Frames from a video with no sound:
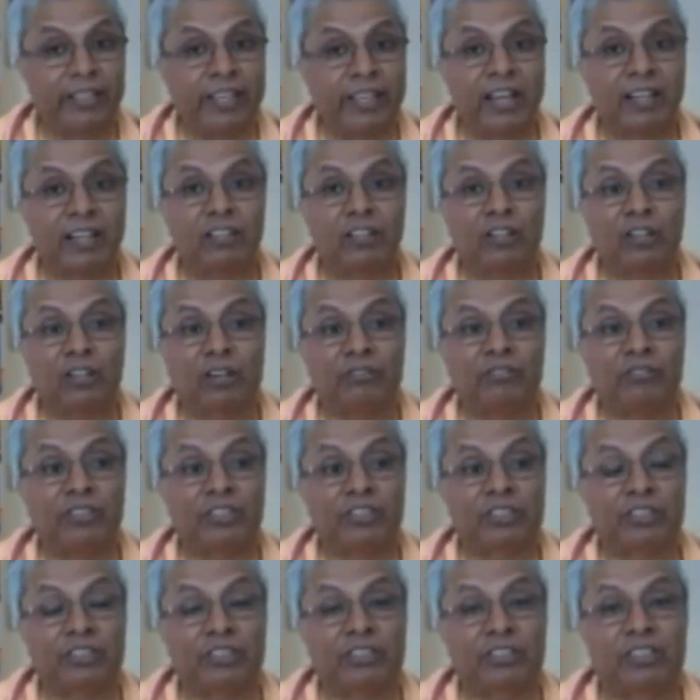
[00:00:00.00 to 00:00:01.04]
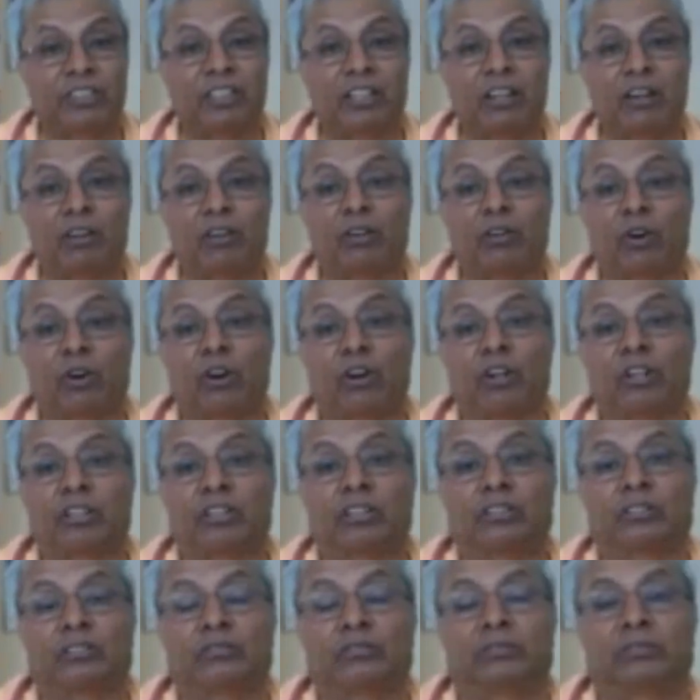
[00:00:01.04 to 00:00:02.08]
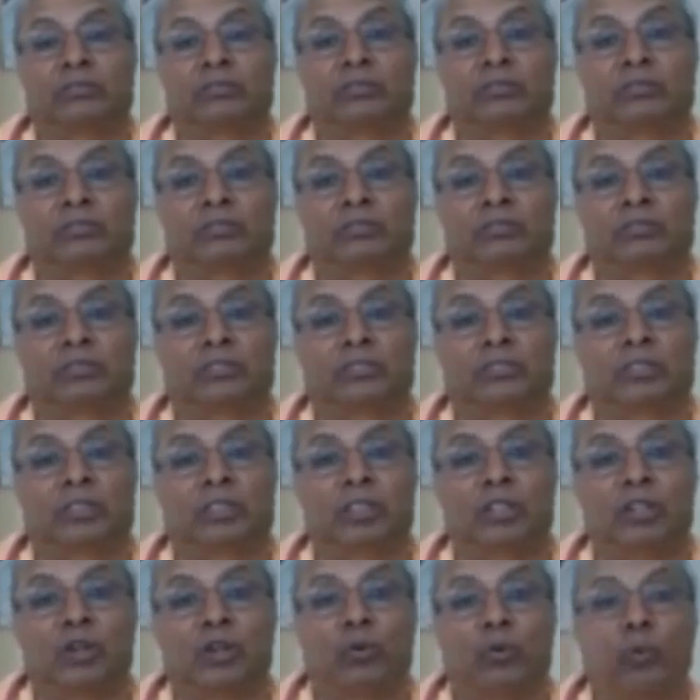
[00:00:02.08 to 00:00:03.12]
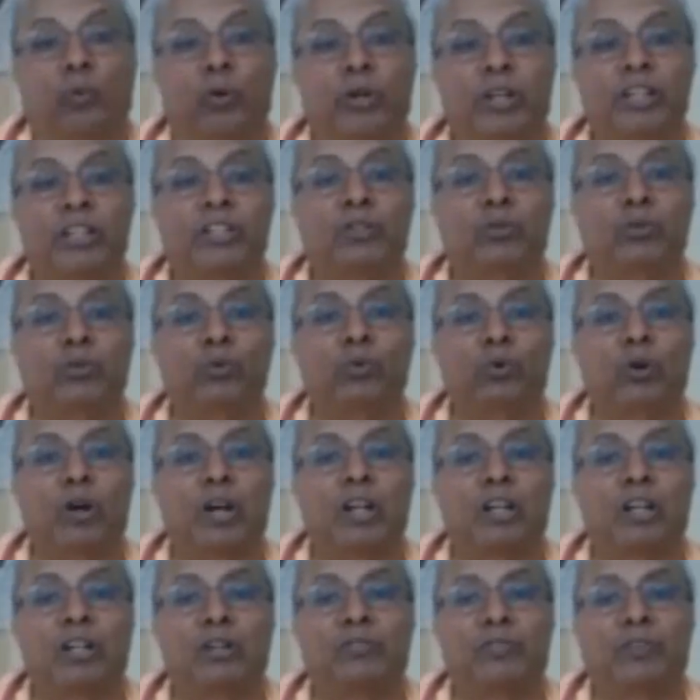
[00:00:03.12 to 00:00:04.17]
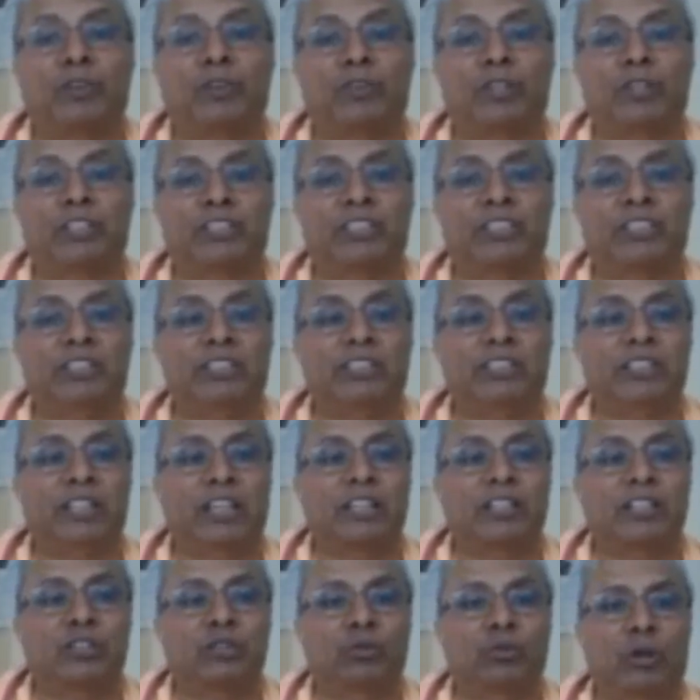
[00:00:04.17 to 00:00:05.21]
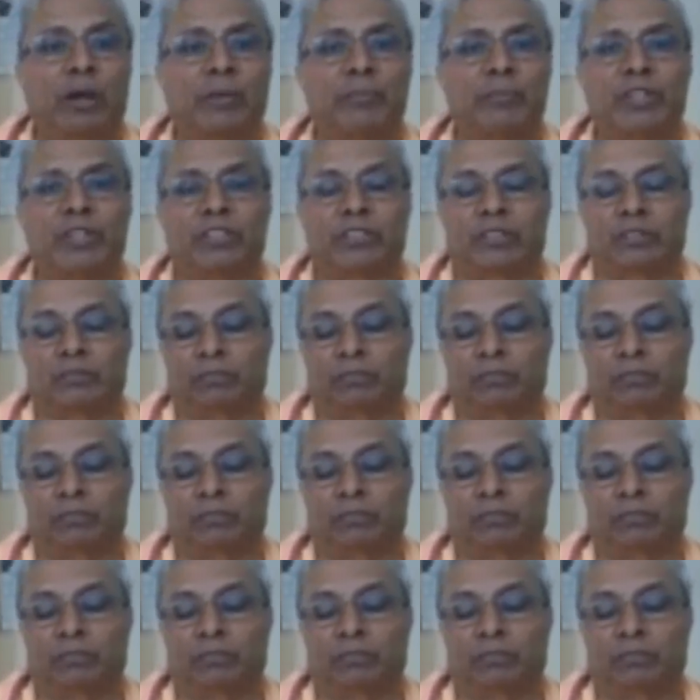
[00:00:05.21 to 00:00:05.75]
young novice in our order went to one of our senior swamis